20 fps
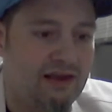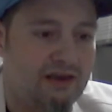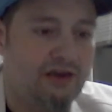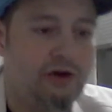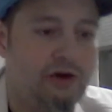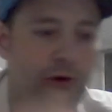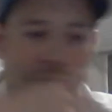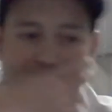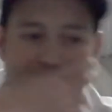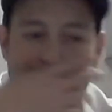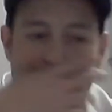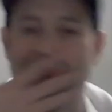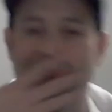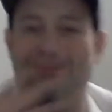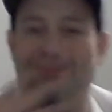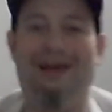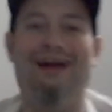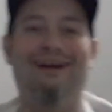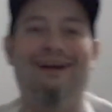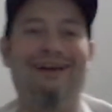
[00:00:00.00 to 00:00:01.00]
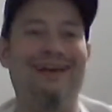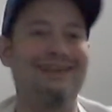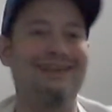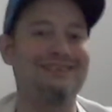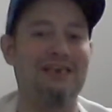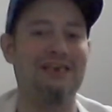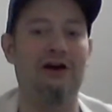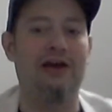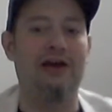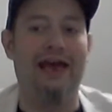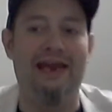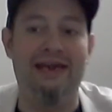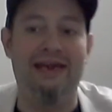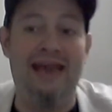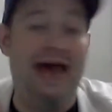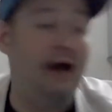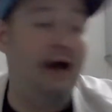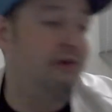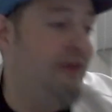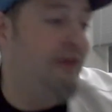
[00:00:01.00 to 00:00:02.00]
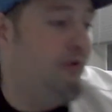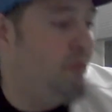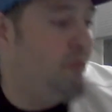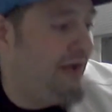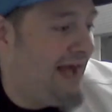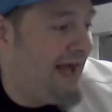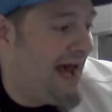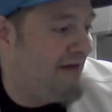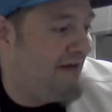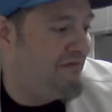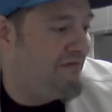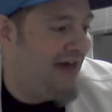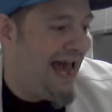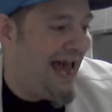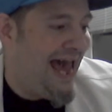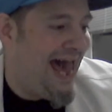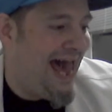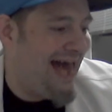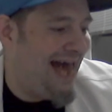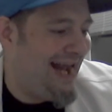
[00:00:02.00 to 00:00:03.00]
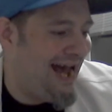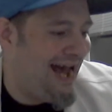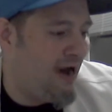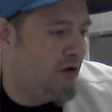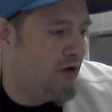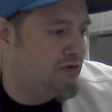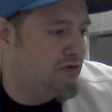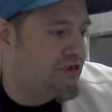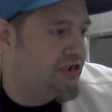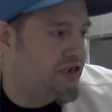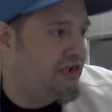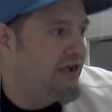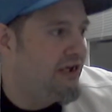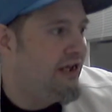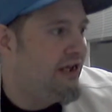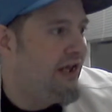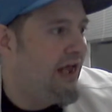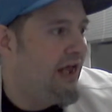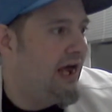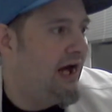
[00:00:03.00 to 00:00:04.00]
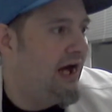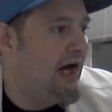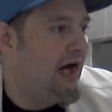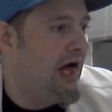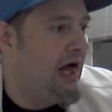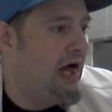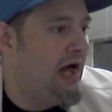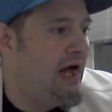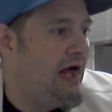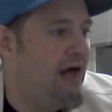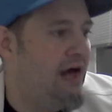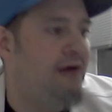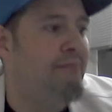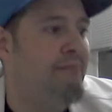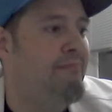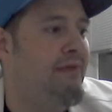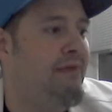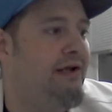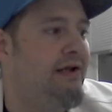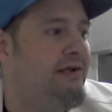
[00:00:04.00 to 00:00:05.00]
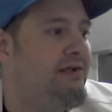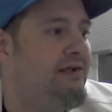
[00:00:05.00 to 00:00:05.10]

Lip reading: Cool, there it is. Okay, now that we have the ad out, I